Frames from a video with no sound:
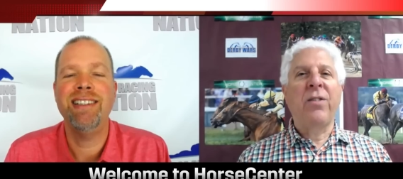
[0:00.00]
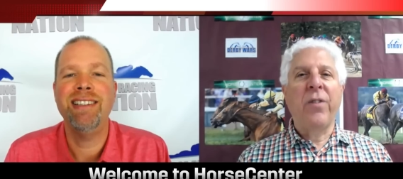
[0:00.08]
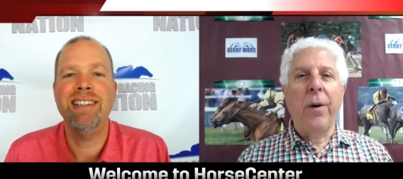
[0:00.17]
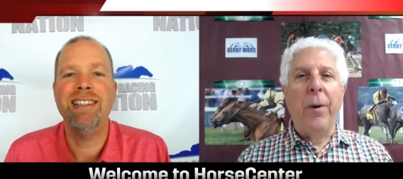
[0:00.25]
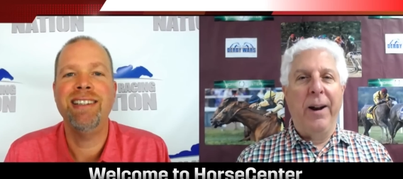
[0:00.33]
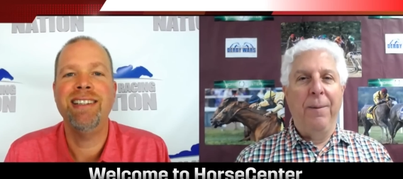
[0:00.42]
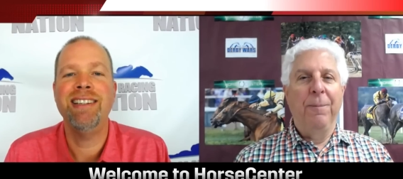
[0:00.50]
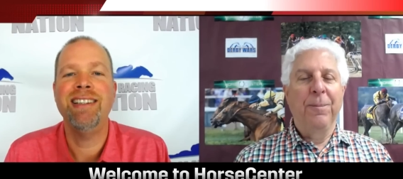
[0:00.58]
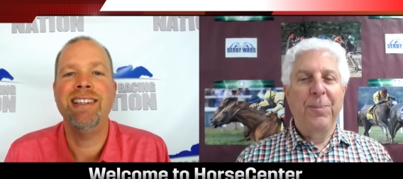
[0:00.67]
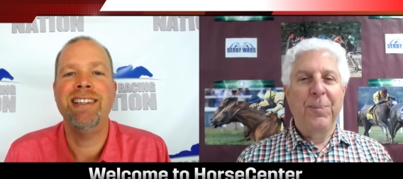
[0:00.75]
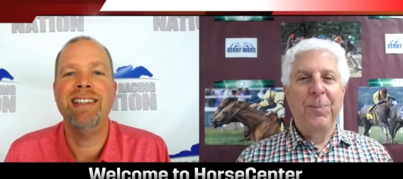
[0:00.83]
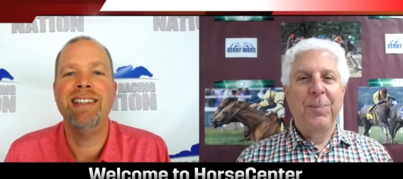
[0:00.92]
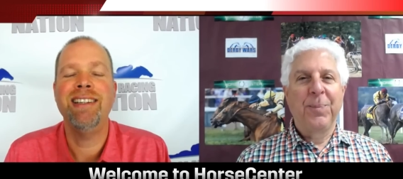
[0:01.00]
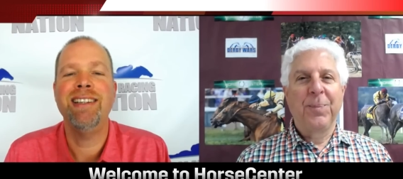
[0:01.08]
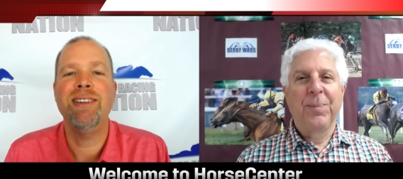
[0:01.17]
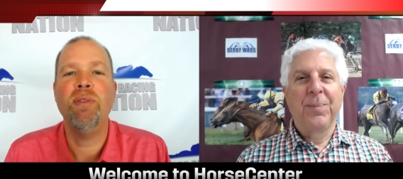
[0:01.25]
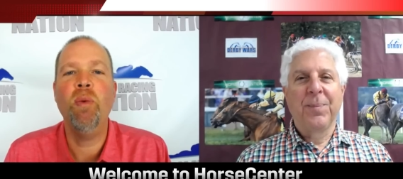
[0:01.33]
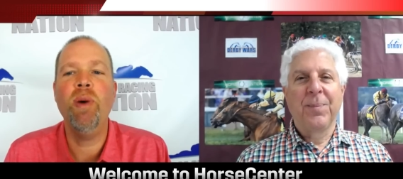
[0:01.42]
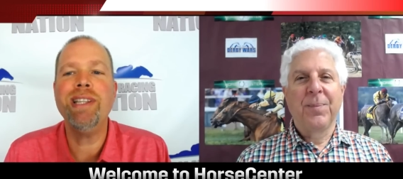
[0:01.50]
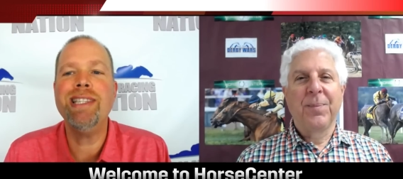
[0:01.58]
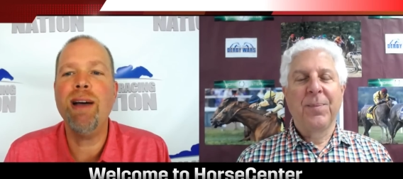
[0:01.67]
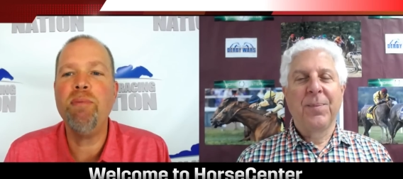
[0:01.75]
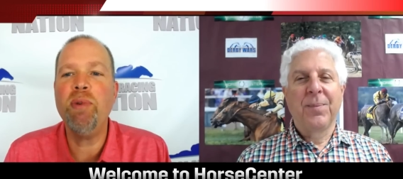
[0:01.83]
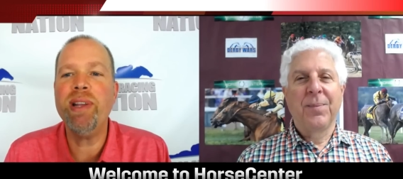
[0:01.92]
Speaker 1: right to it.
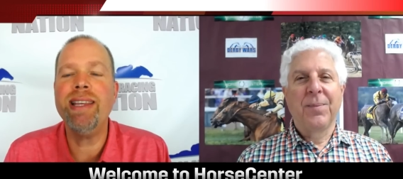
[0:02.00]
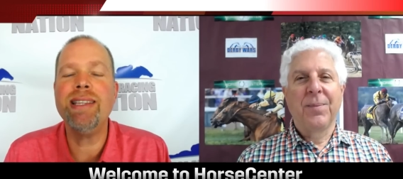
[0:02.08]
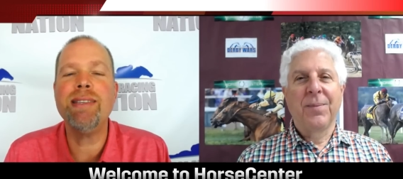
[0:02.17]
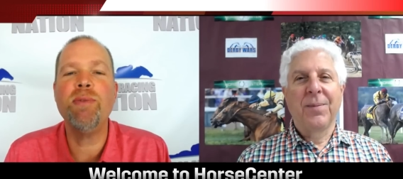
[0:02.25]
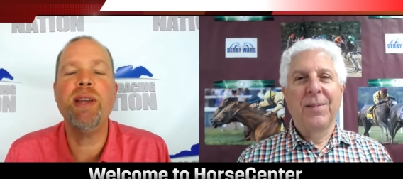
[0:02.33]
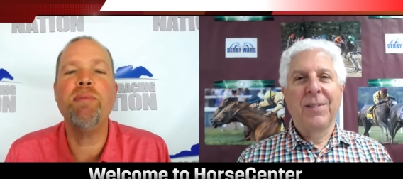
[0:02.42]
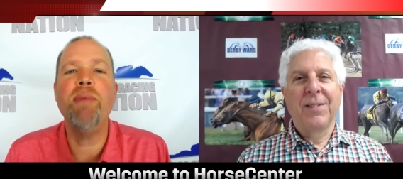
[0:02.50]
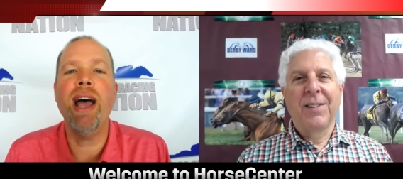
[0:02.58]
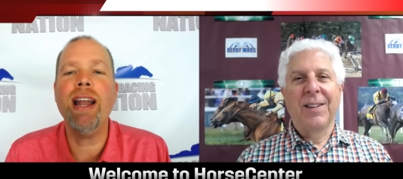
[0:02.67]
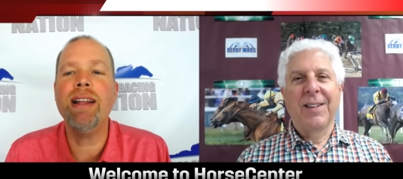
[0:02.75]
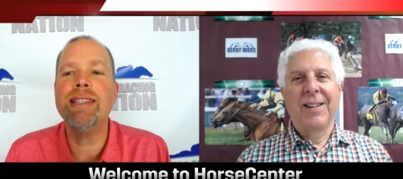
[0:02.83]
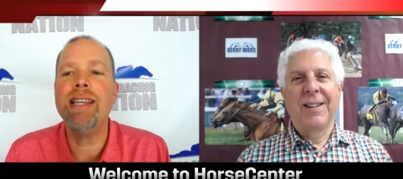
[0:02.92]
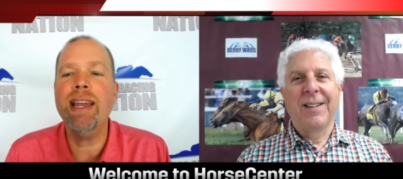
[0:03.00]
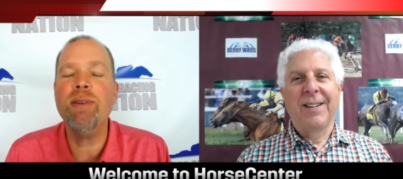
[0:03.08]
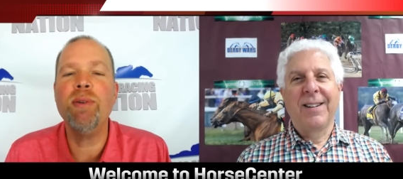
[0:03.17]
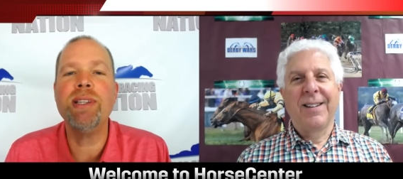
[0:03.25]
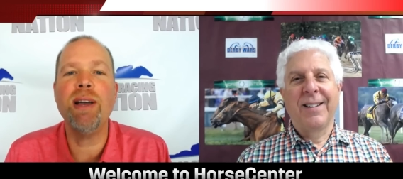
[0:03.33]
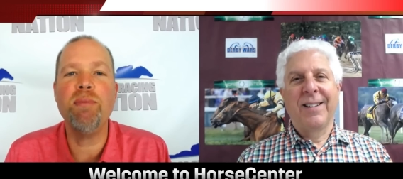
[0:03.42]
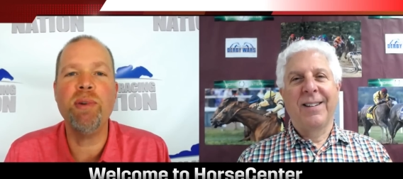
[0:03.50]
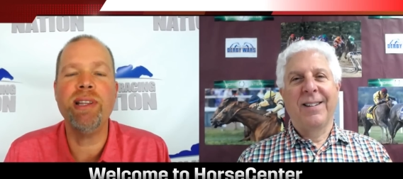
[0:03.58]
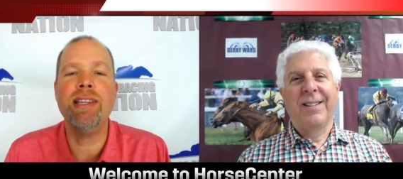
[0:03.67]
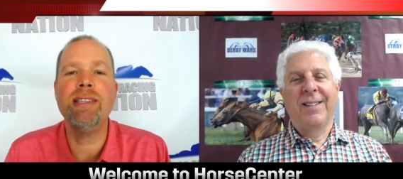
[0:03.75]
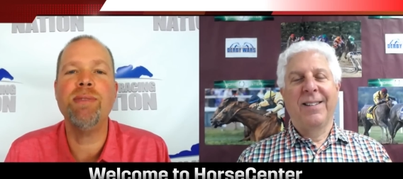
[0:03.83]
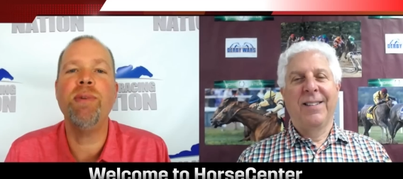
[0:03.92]
Speaker 2: What's up with this week, Matt? I'll tell you what's up
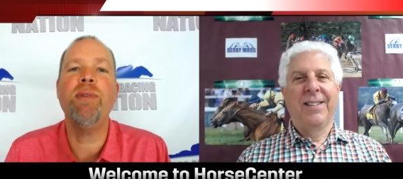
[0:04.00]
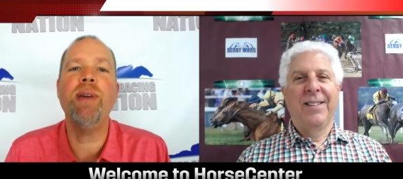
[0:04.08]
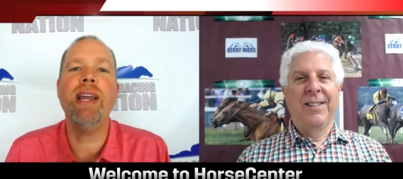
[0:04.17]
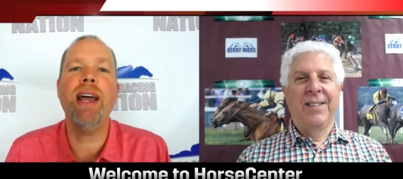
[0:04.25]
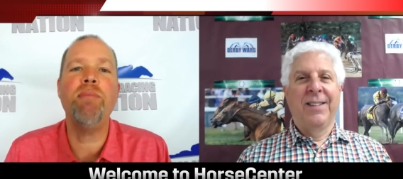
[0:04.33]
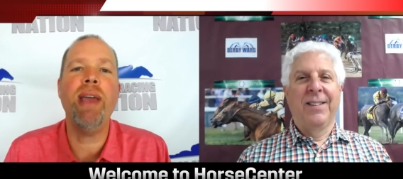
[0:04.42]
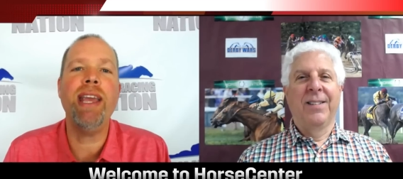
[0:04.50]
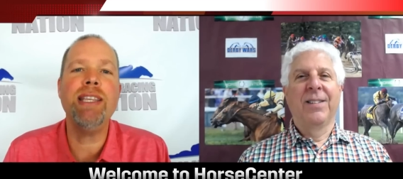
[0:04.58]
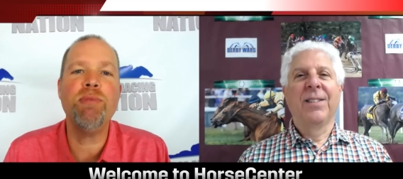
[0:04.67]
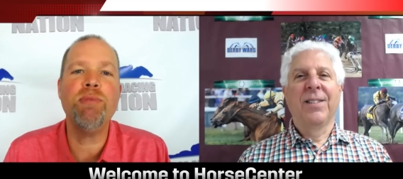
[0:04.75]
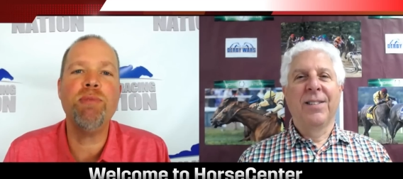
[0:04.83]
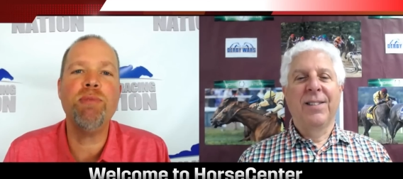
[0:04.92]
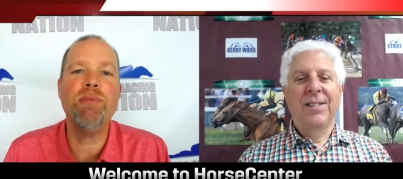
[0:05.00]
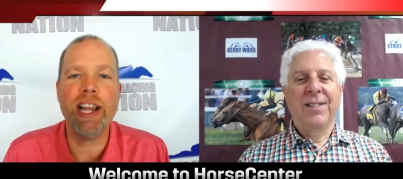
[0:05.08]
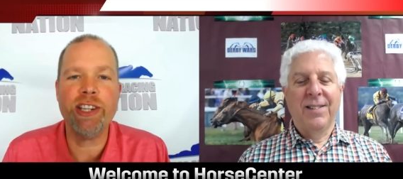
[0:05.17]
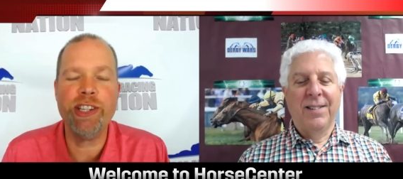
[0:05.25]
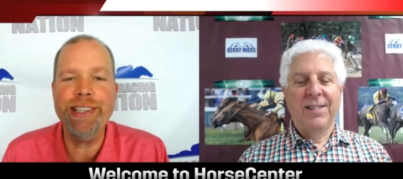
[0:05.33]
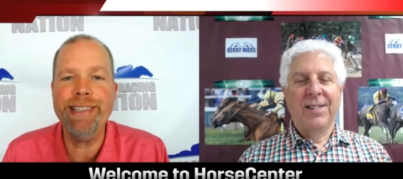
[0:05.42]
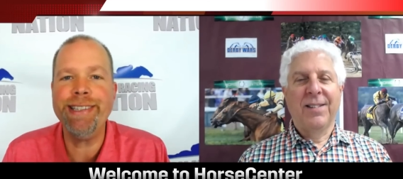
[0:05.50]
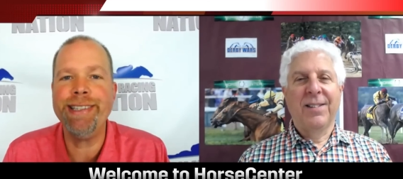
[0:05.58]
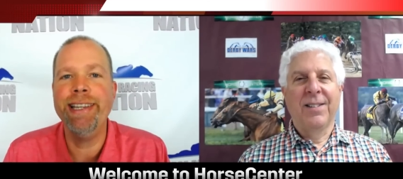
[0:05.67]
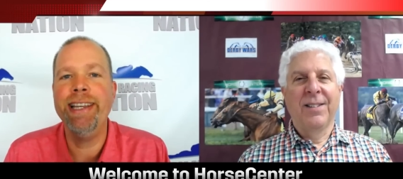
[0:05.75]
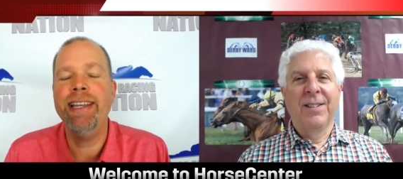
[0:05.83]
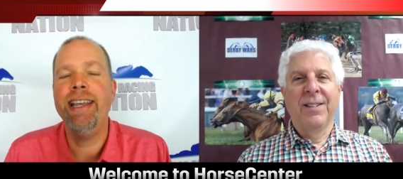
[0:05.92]
with this week. We got pace
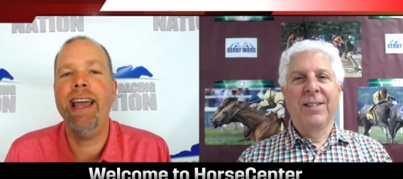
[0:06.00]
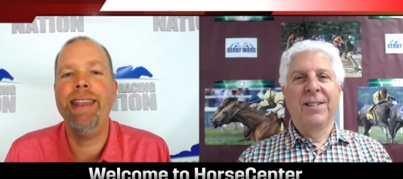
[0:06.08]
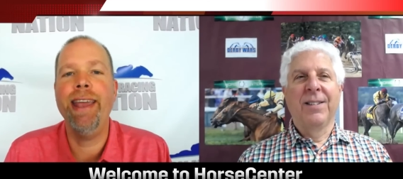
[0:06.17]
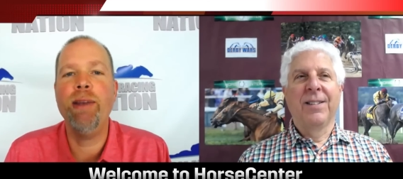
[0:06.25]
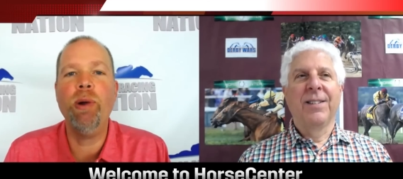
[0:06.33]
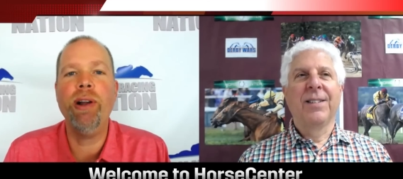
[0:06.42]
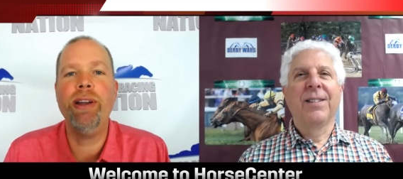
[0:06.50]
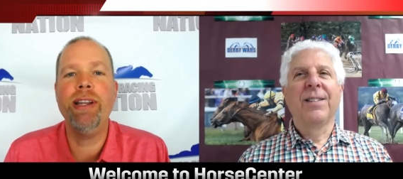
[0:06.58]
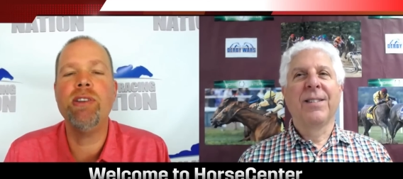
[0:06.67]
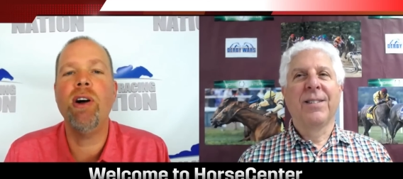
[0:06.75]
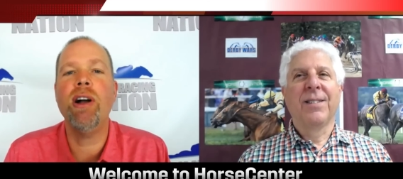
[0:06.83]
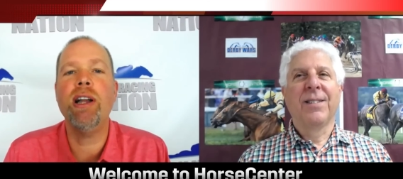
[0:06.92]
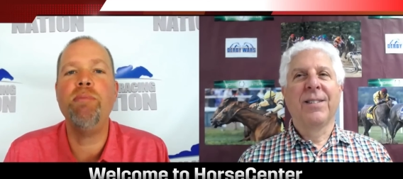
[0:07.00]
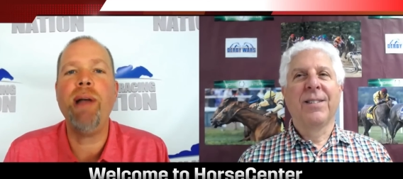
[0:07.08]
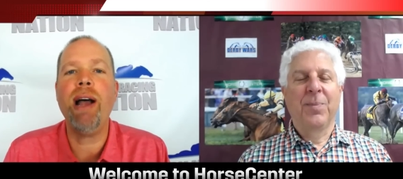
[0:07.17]
projections, and then we're going to talk